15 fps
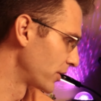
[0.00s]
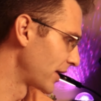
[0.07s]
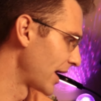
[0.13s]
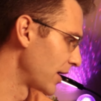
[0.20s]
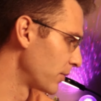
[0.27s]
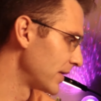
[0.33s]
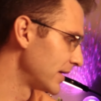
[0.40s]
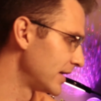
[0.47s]

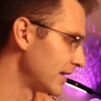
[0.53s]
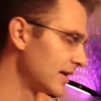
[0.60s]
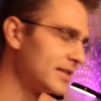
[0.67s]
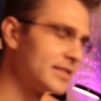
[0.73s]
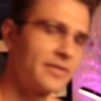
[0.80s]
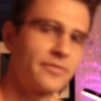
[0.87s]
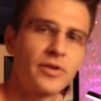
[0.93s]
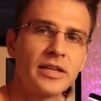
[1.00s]
okay, we need a
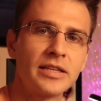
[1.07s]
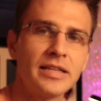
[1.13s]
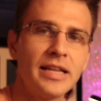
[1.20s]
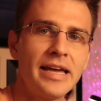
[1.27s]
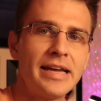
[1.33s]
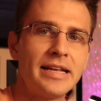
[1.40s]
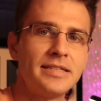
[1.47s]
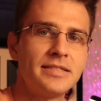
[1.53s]
different
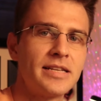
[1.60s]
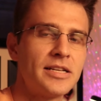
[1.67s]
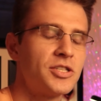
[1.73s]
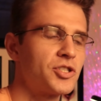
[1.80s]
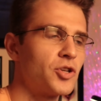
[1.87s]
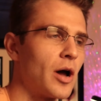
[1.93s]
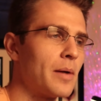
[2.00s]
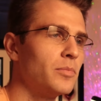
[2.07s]
lens. And
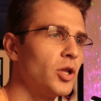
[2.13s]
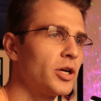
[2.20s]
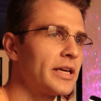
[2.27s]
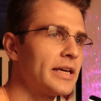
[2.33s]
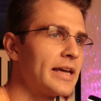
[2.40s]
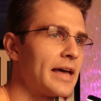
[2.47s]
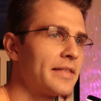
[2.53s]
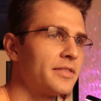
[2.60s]
so I'm
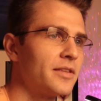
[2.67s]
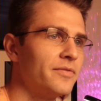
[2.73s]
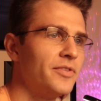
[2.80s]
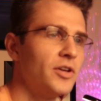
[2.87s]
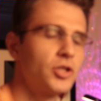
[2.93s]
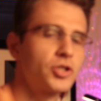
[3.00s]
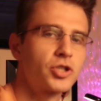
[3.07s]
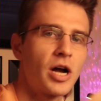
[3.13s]
looking at the
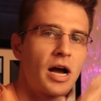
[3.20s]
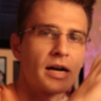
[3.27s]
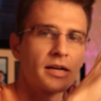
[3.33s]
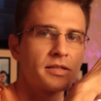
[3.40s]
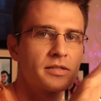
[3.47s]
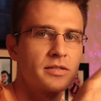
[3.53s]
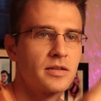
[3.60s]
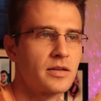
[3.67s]
Viltrox,